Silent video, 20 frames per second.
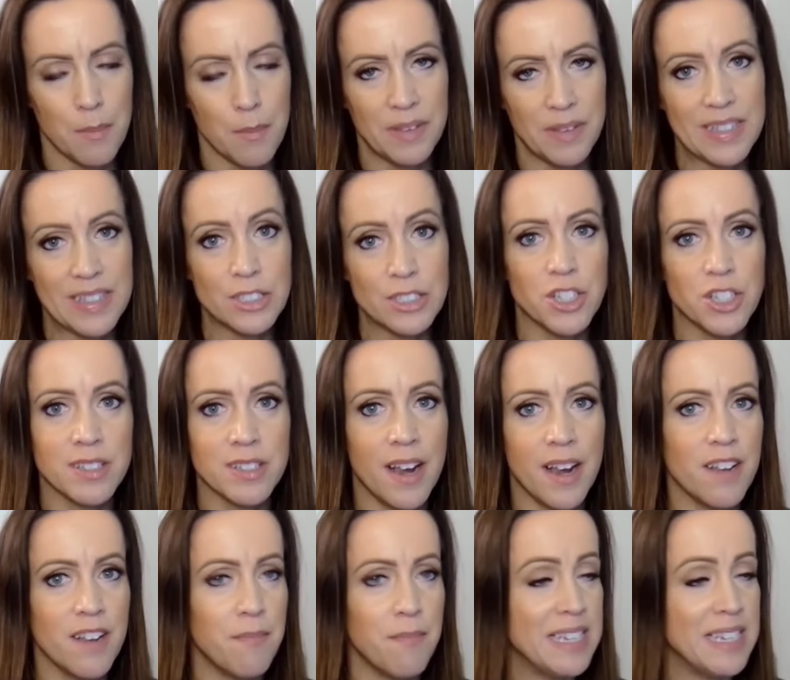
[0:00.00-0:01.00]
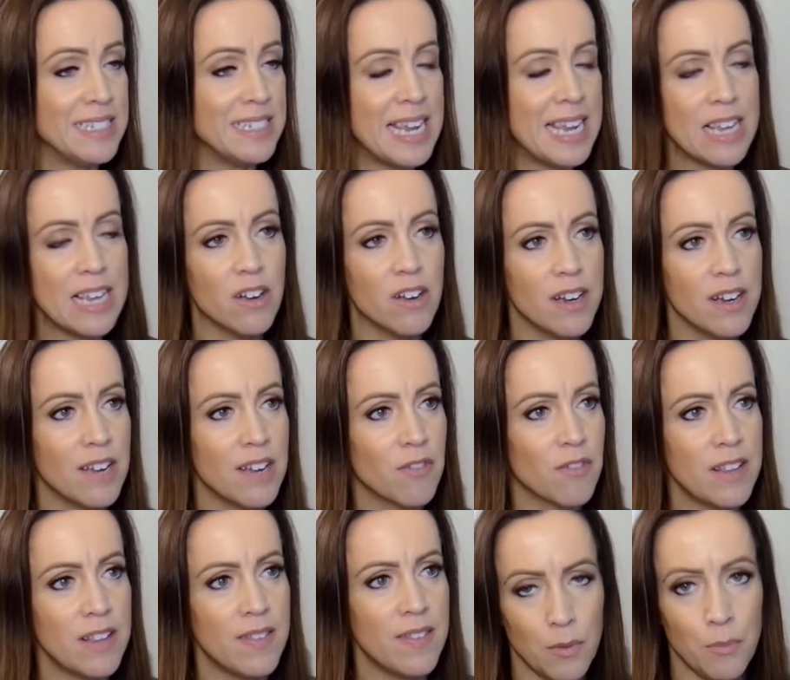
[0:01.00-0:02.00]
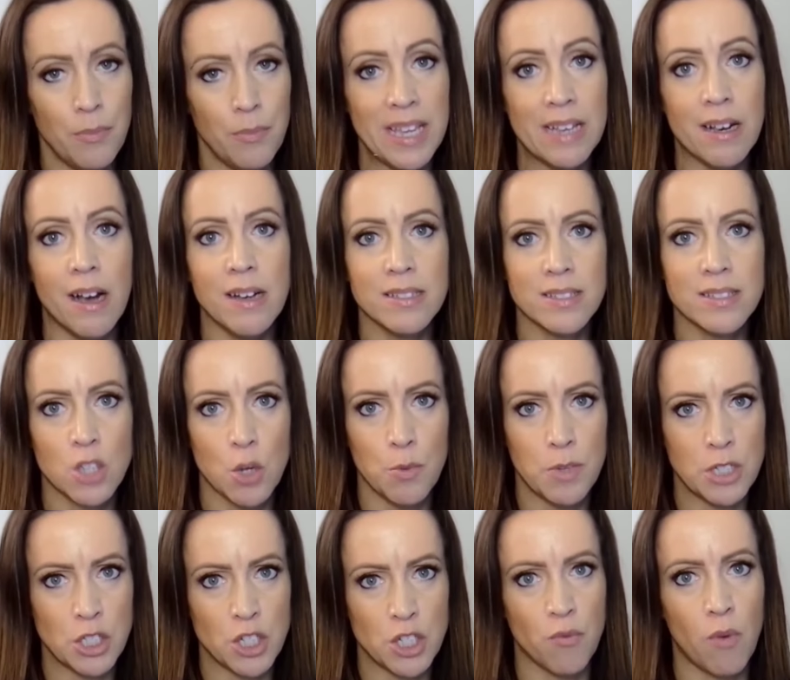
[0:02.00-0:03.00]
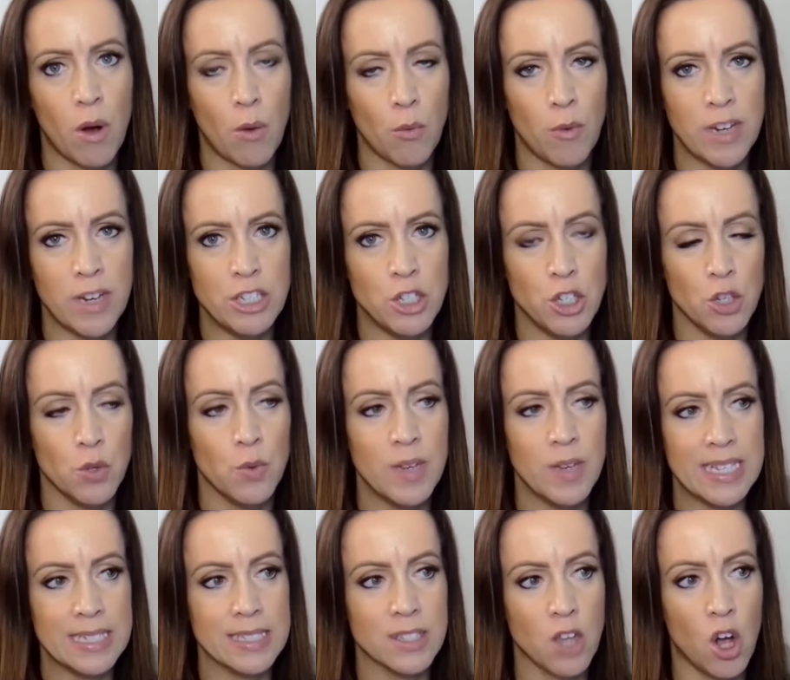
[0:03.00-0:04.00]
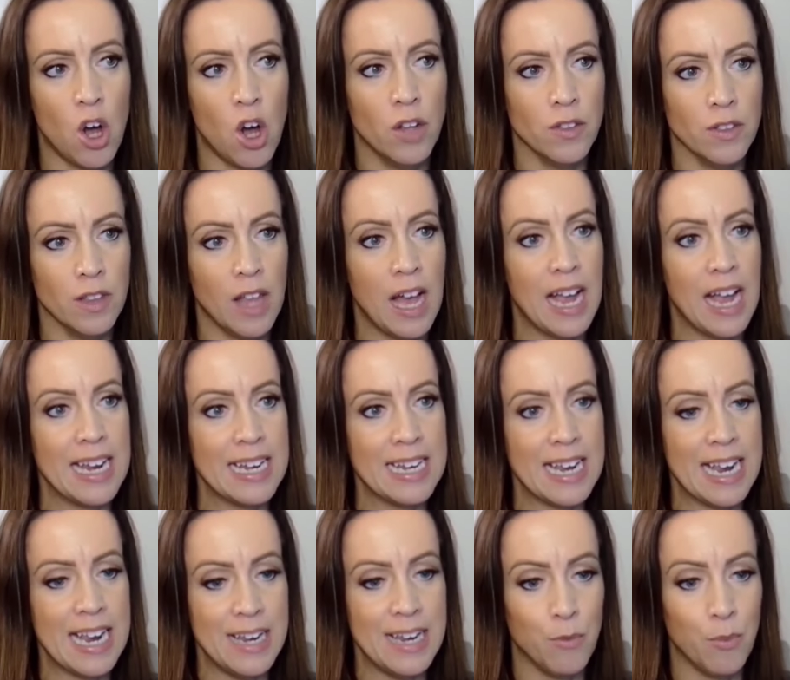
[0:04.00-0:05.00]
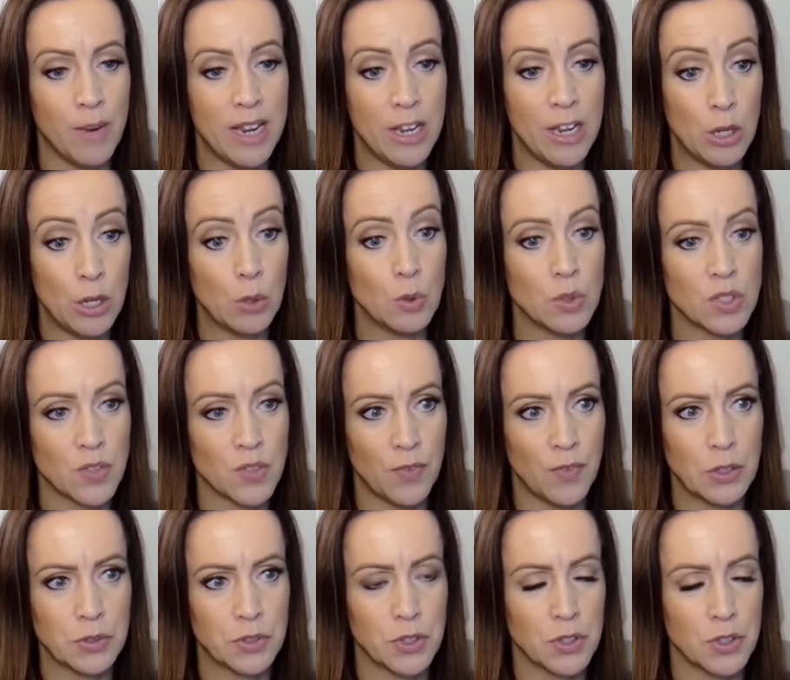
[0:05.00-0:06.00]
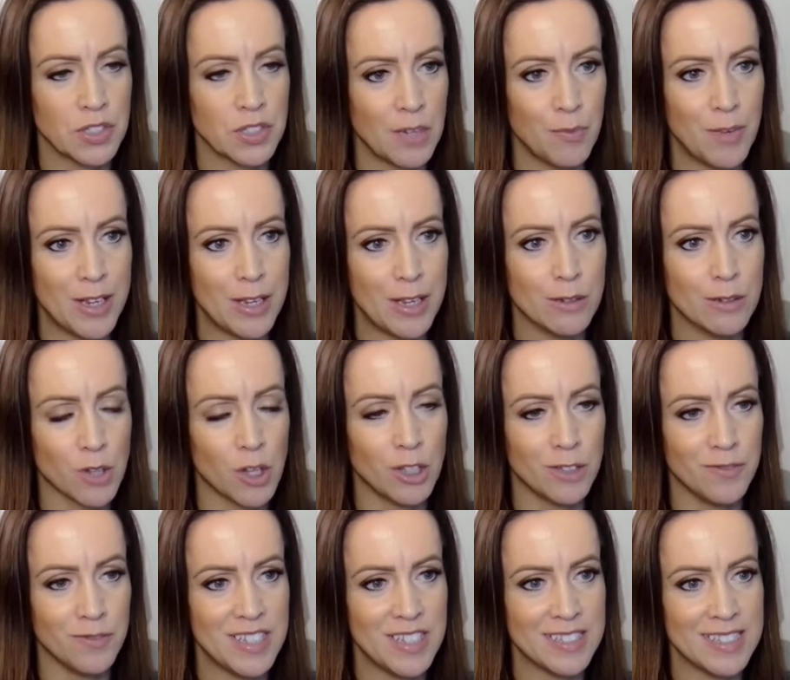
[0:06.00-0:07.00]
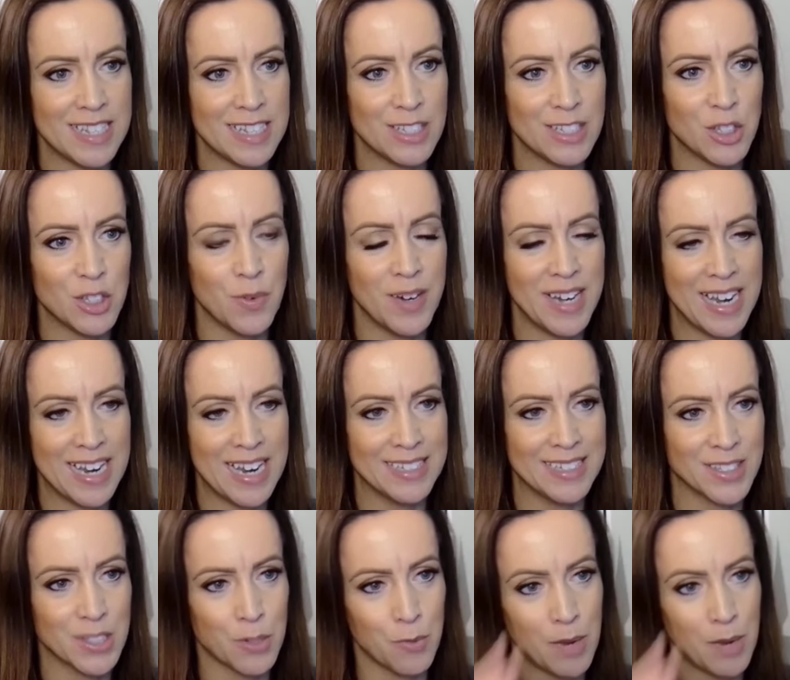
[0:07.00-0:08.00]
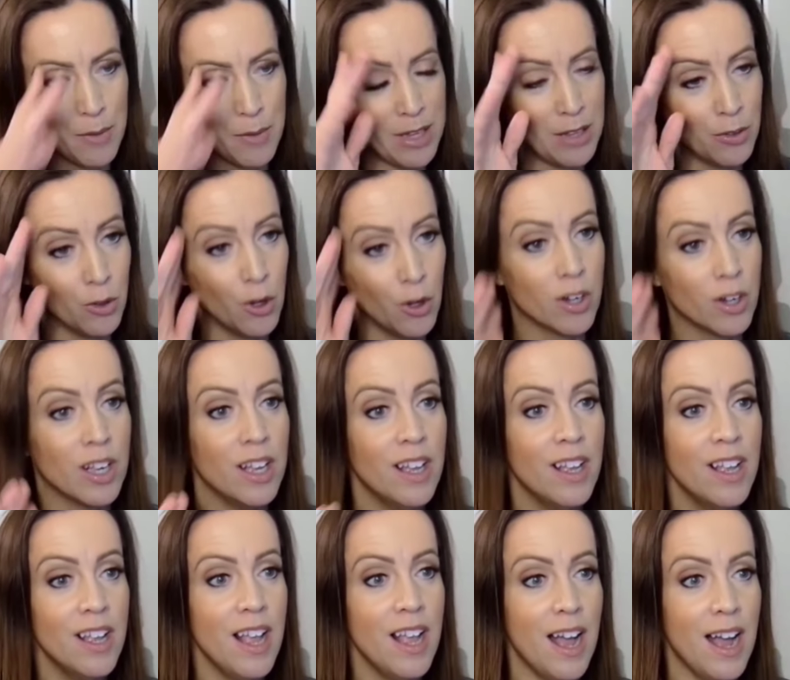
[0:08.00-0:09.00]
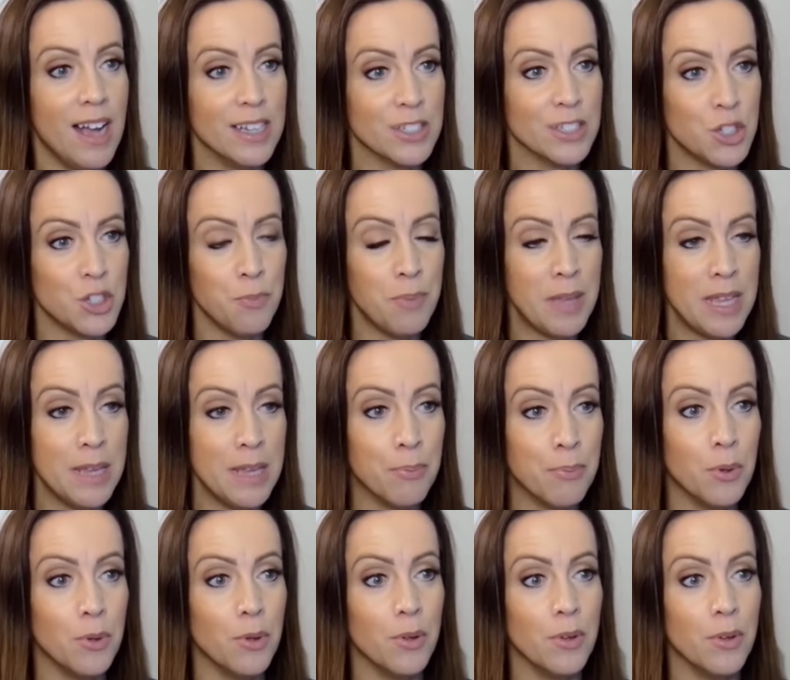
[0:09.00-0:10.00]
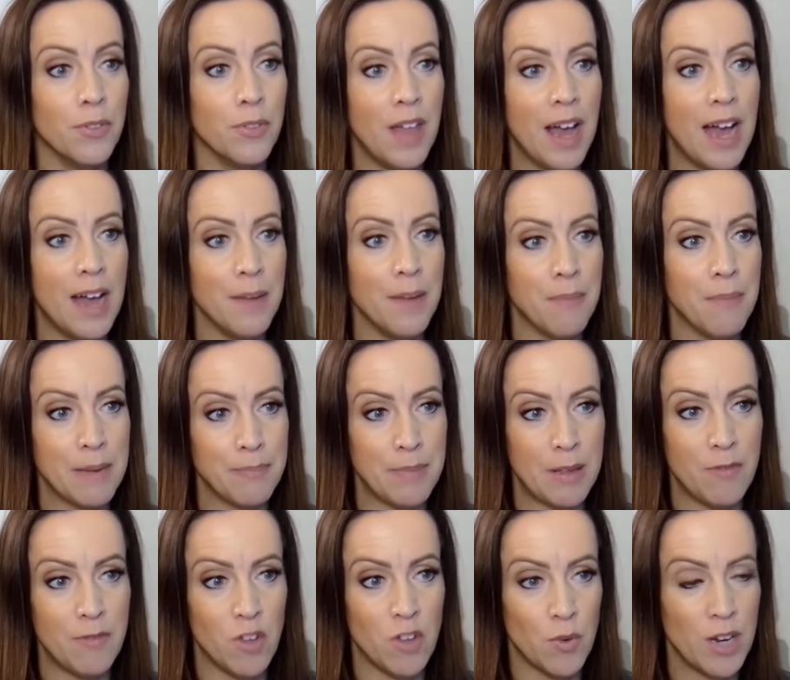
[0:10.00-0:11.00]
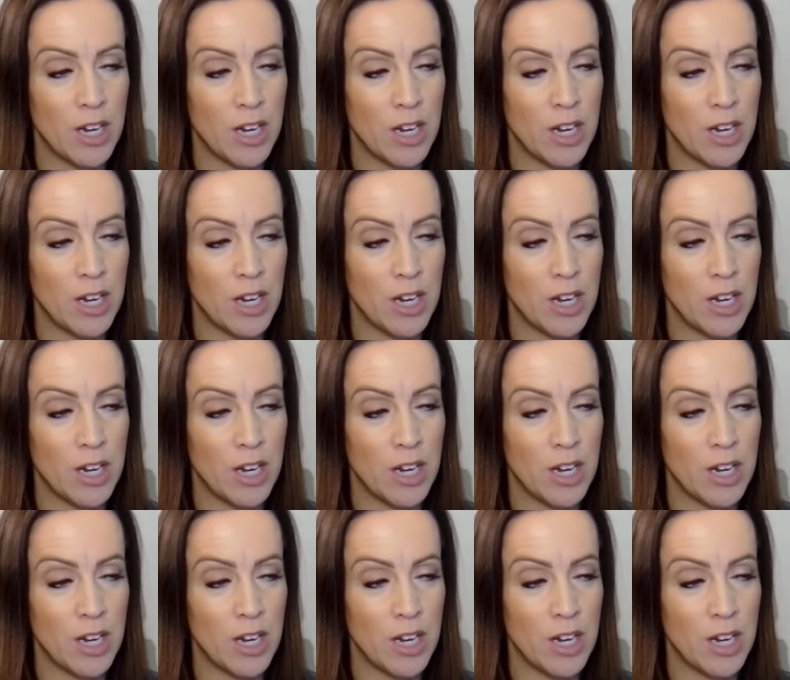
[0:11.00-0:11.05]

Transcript: that's just kind of my take on everything. Because so much of what we do is online, and we use filters and we use all of these things to enhance the way we look to people that might be viewing our